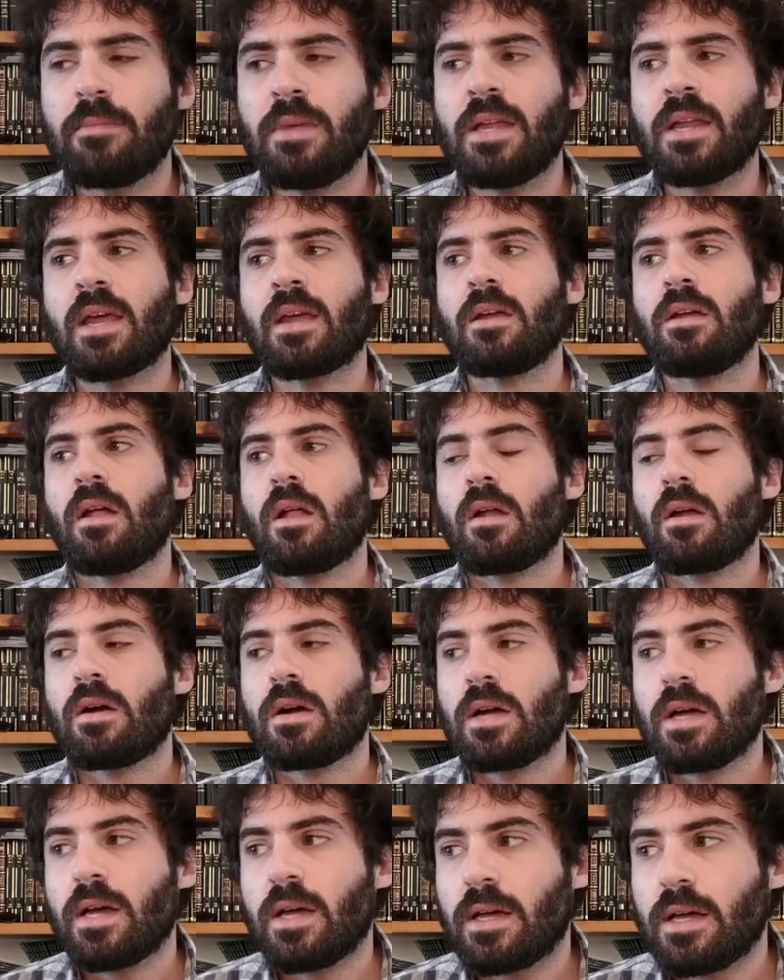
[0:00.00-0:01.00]
Meaning,
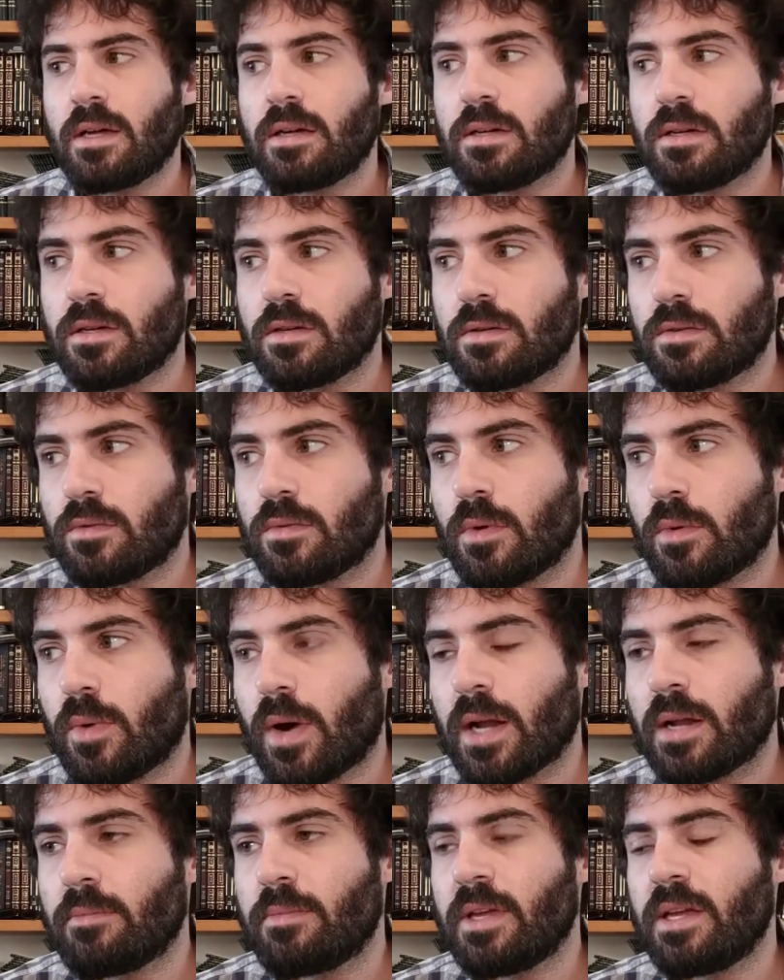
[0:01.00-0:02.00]
eh, we
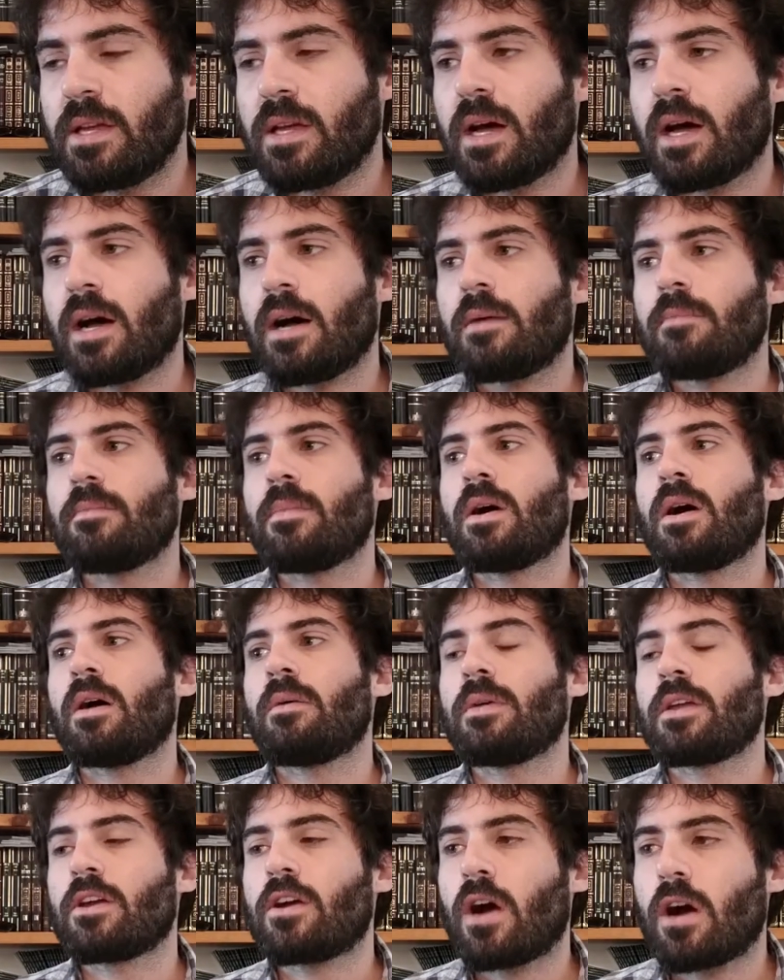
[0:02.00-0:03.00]
want to be um,
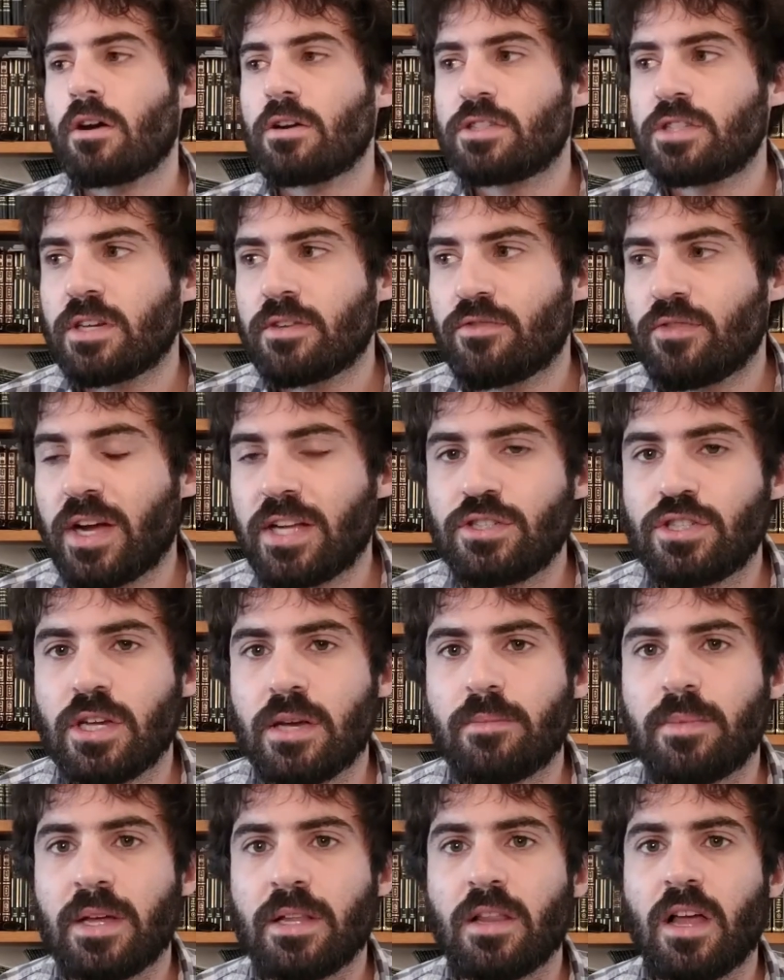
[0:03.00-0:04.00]
um, encouraging
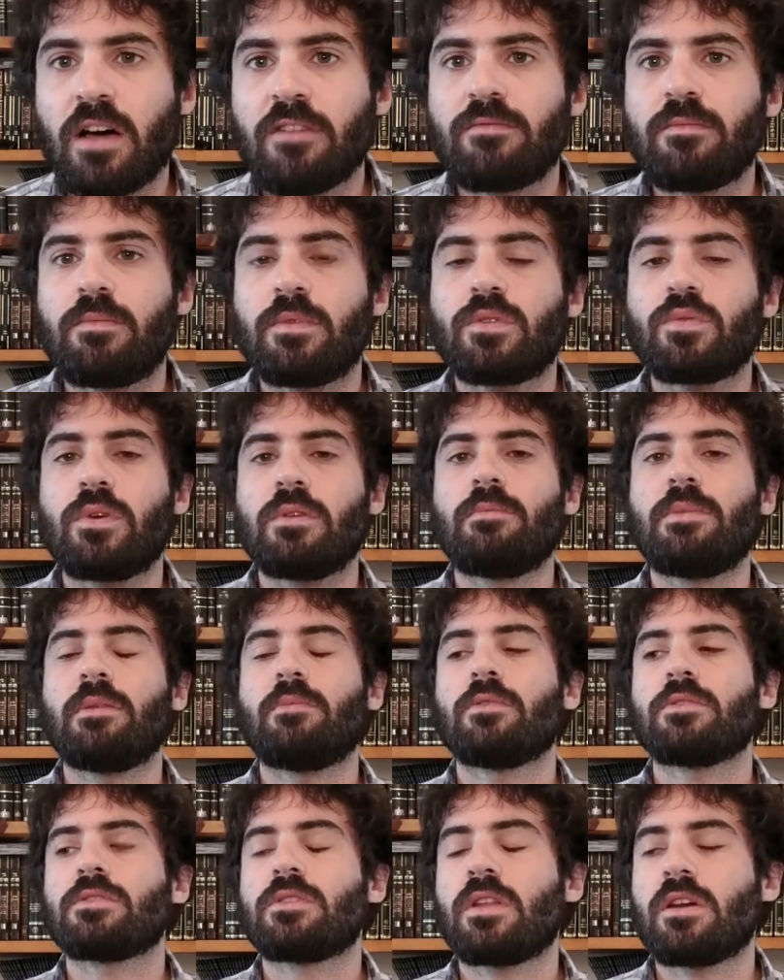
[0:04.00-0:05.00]
friendship and love between
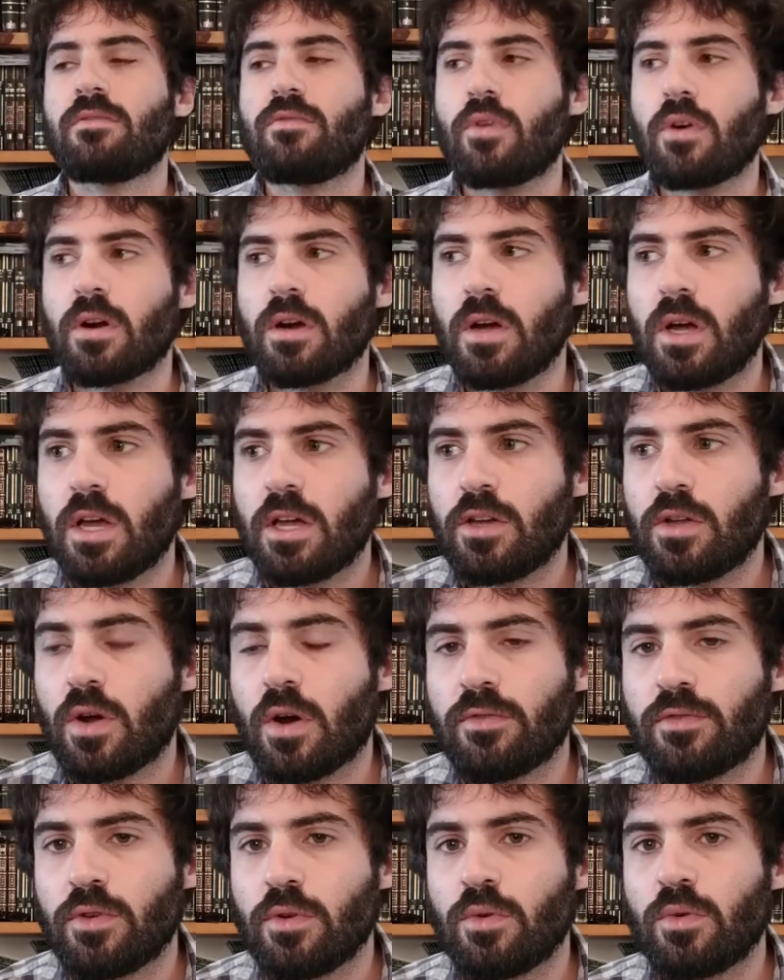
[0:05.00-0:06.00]
people. So therefore, you
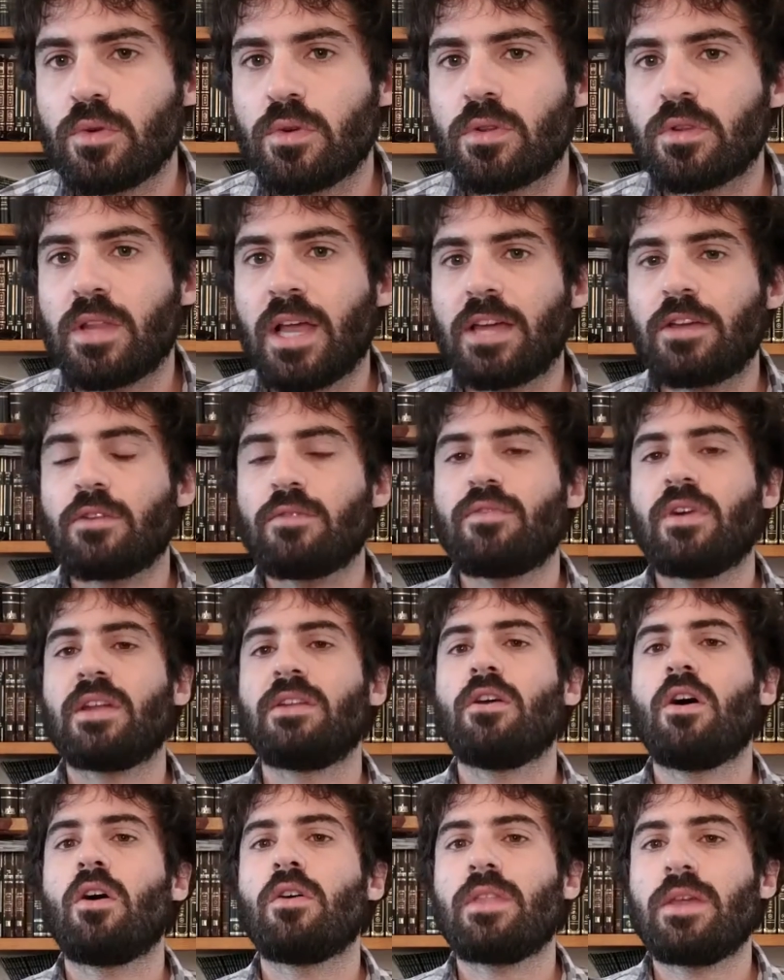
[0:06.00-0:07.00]
know, if you let your
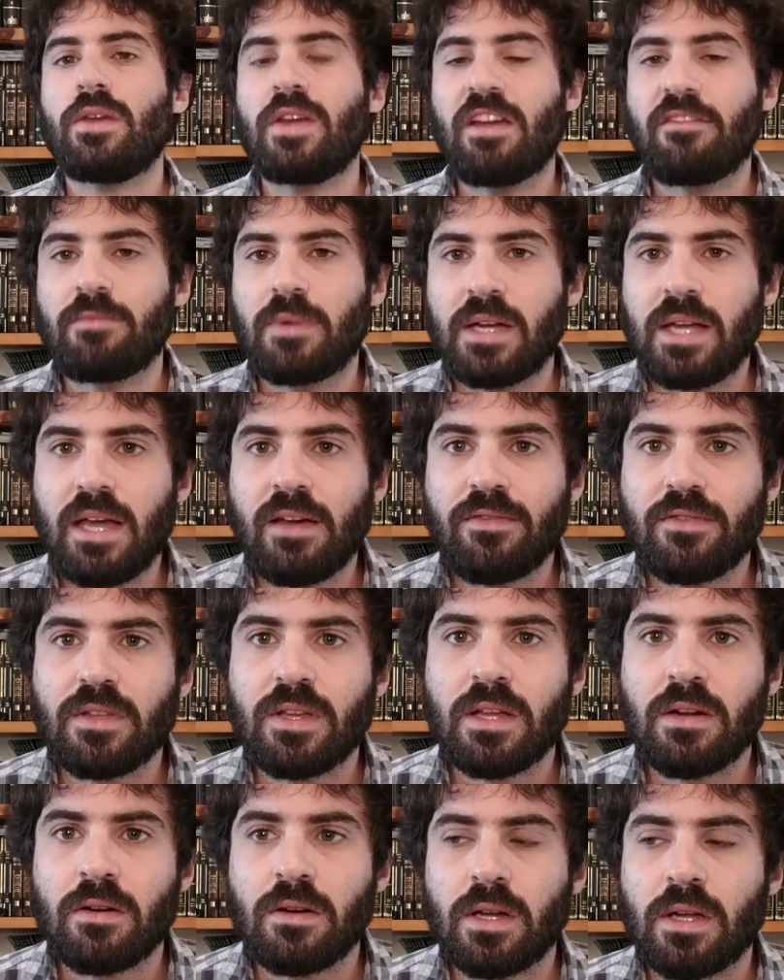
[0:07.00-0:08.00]
friend know that you gave him a gift,
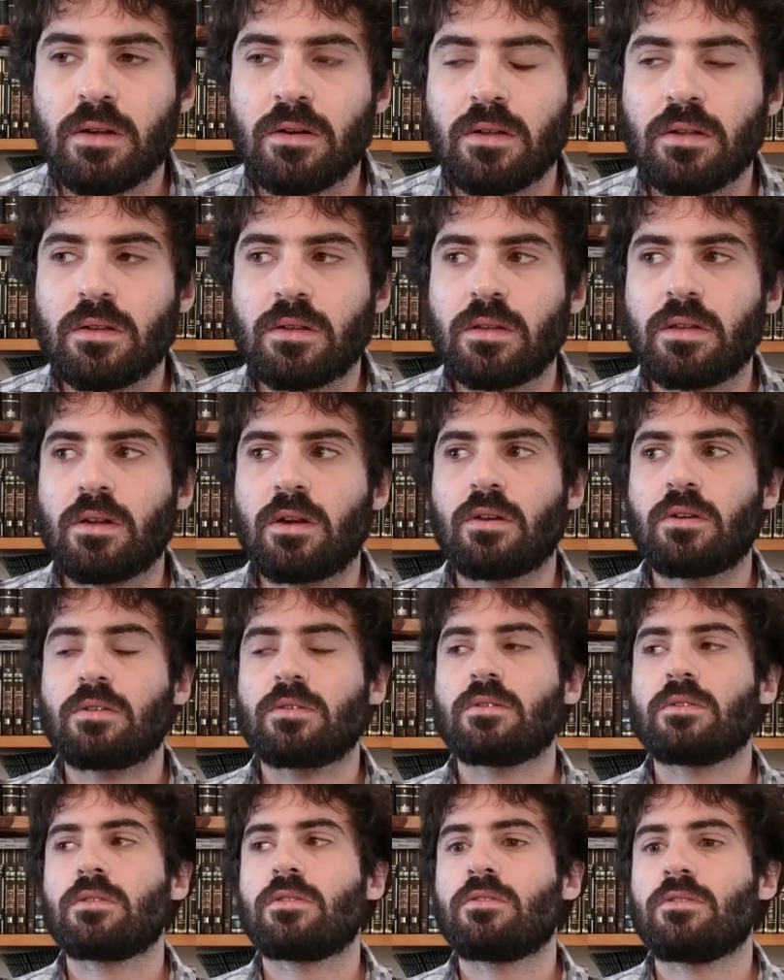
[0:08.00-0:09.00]
it'll it'll you
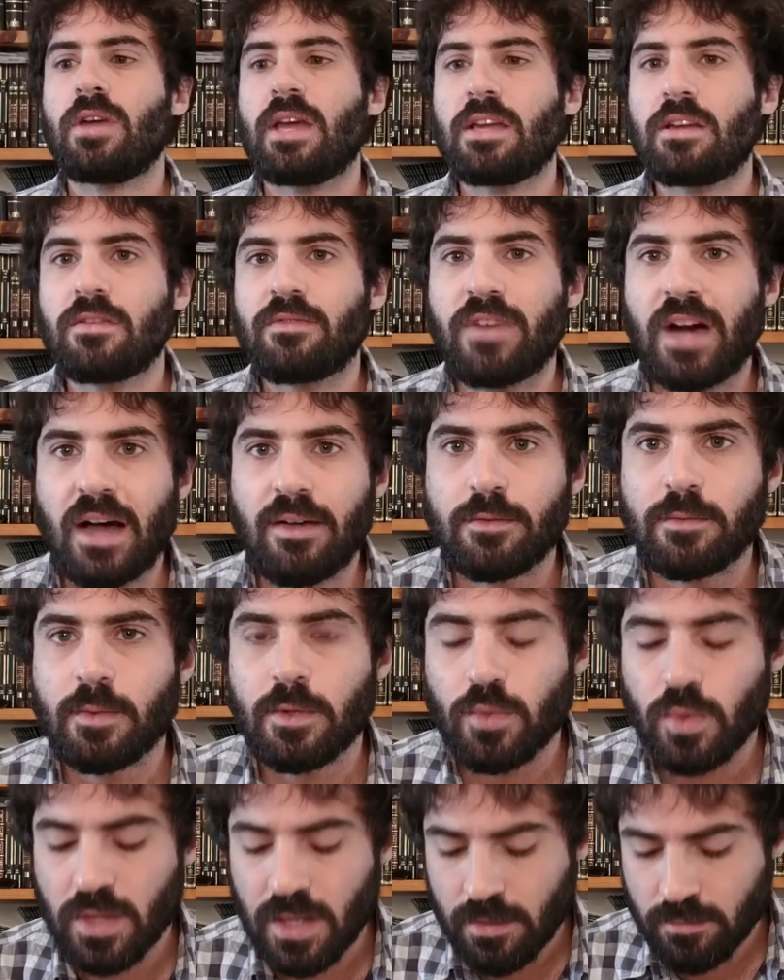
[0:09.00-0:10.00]
know create good vibes
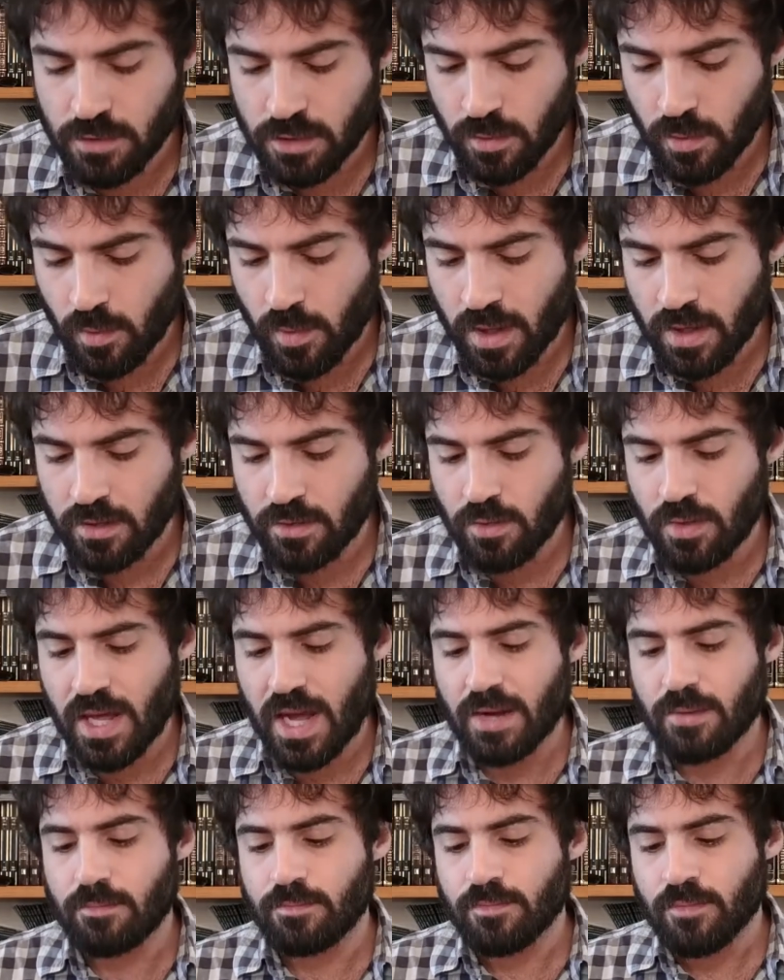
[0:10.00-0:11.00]
between them. So we want to do
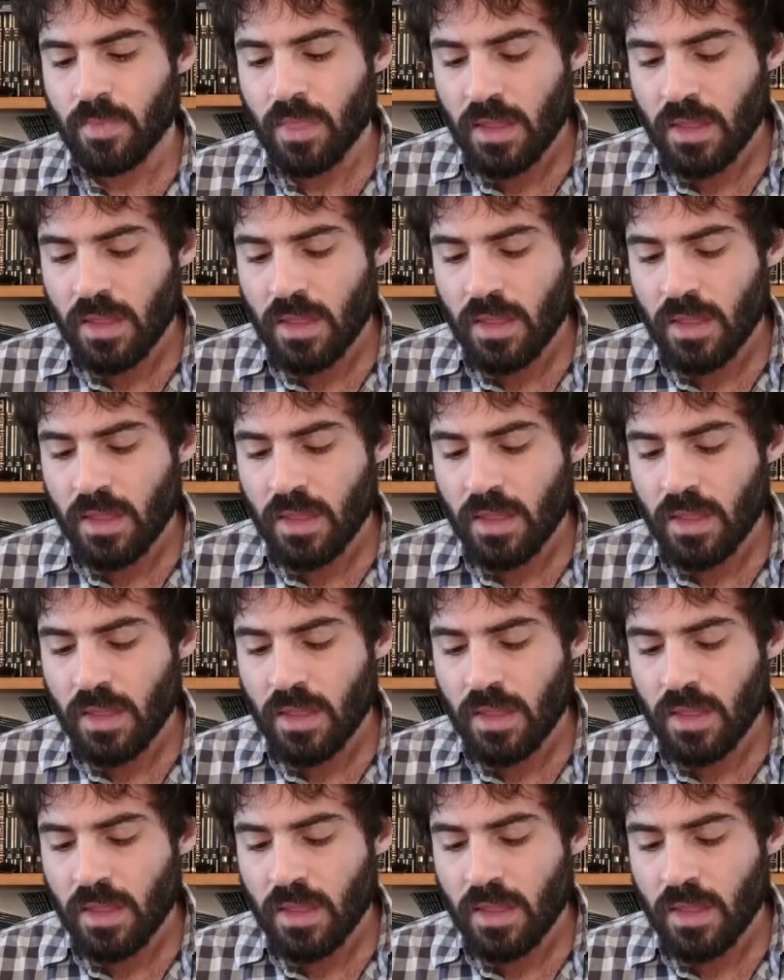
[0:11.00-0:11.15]
that.